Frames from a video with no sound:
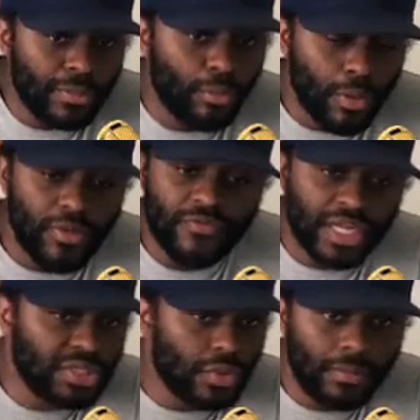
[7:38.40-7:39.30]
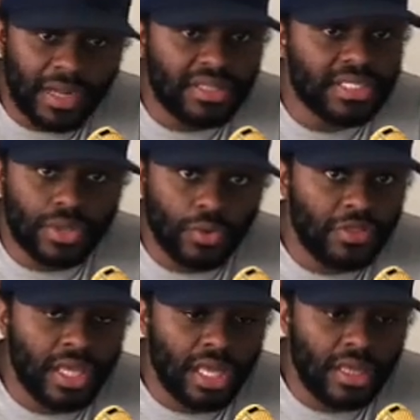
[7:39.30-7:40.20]
more professional about this whole
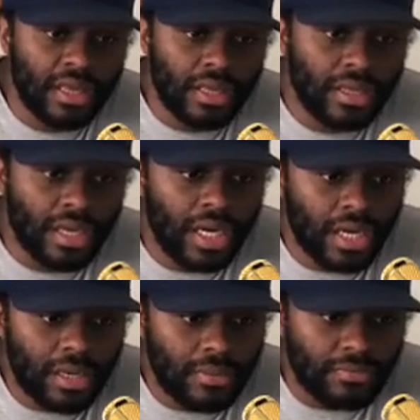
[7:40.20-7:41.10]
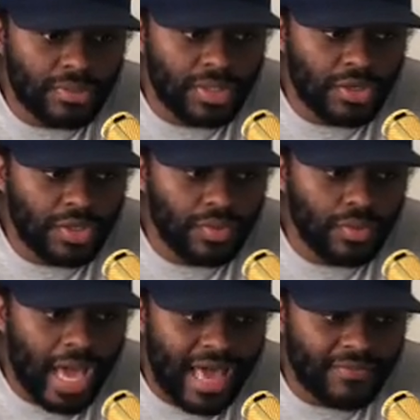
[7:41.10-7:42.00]
thing. You know, you
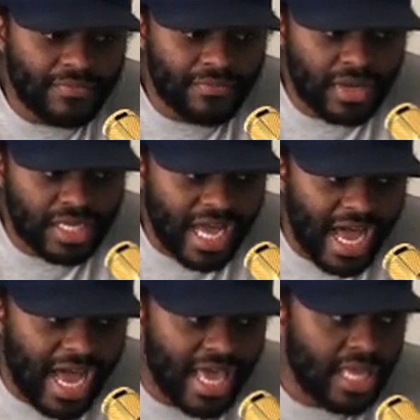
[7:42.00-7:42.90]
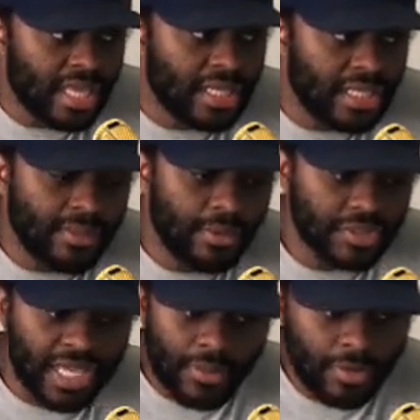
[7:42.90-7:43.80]
have a guy in Deebo
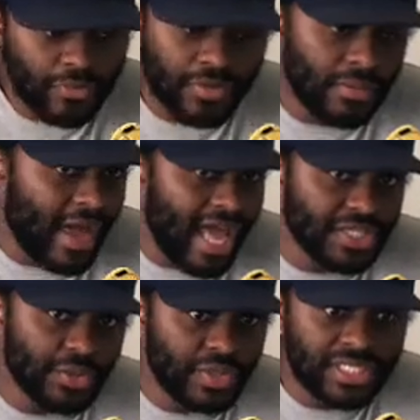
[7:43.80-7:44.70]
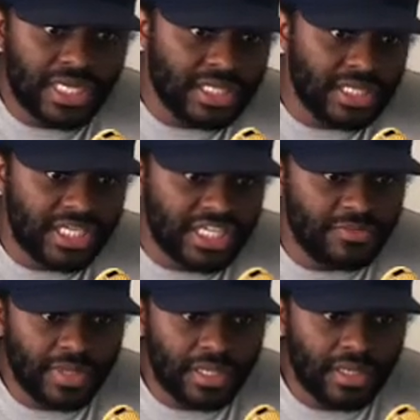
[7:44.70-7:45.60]
Samuel for the past three seasons. He's
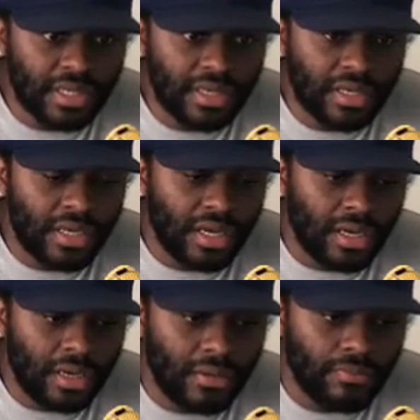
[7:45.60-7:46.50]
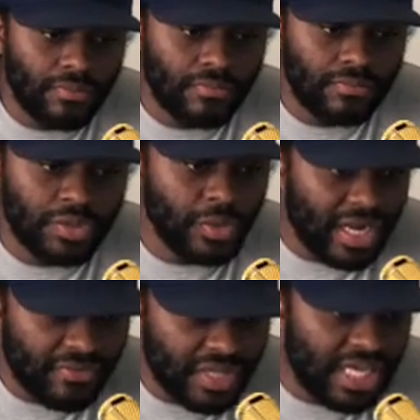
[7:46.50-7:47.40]
been doing
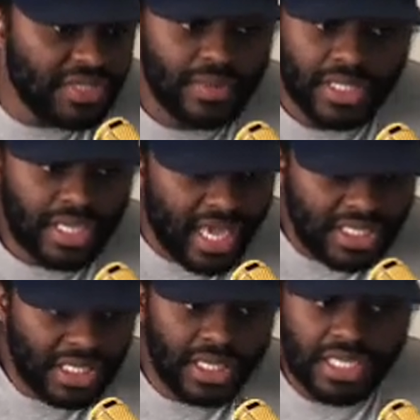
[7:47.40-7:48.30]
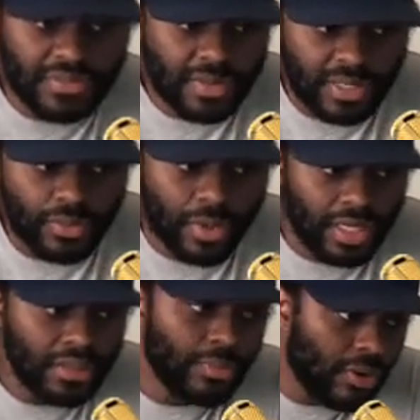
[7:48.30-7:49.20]
everything. He's been catching. He's been
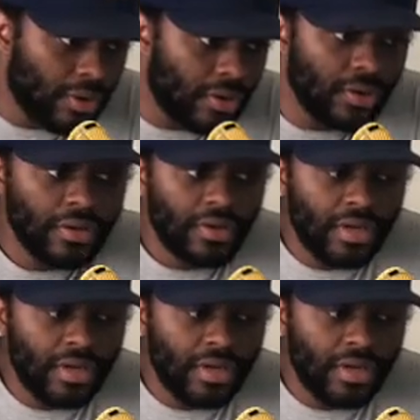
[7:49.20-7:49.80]
running the ball.